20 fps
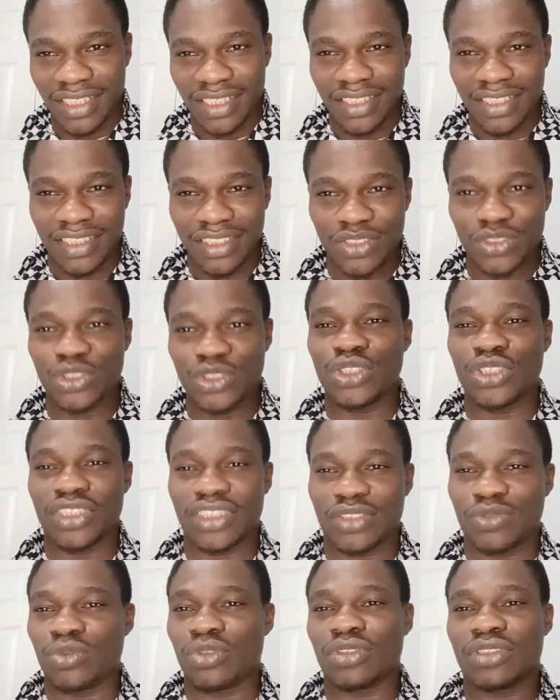
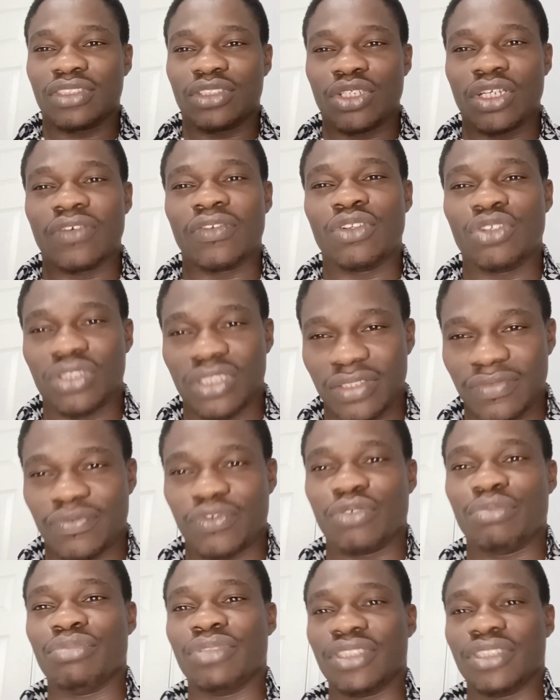you're looking
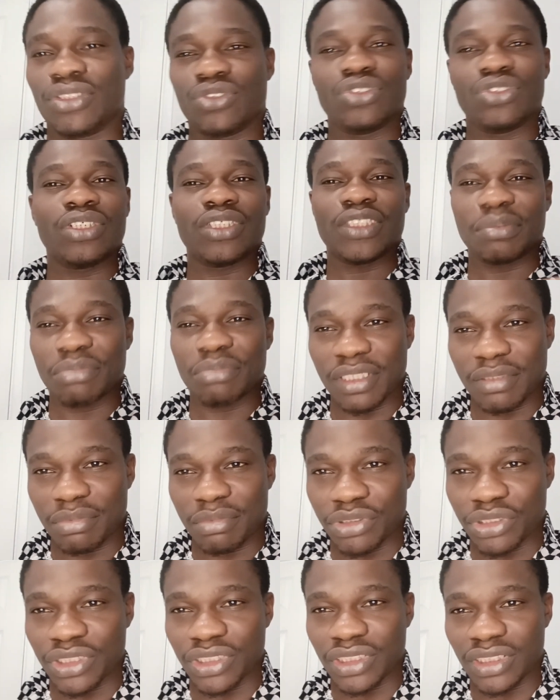for means to just make
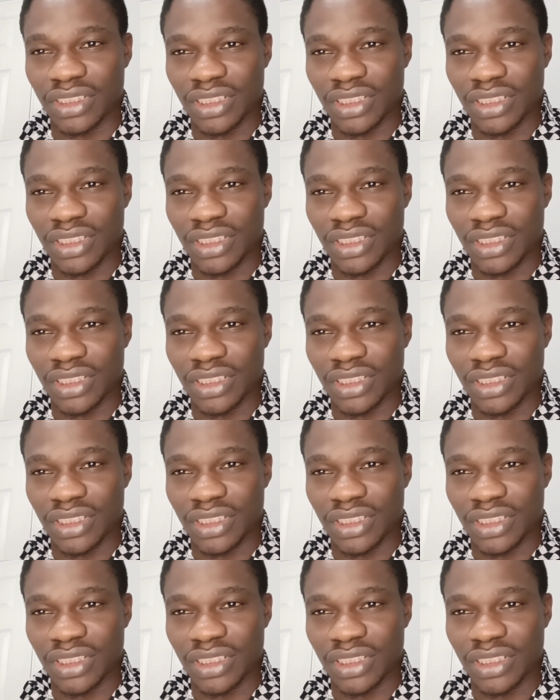money,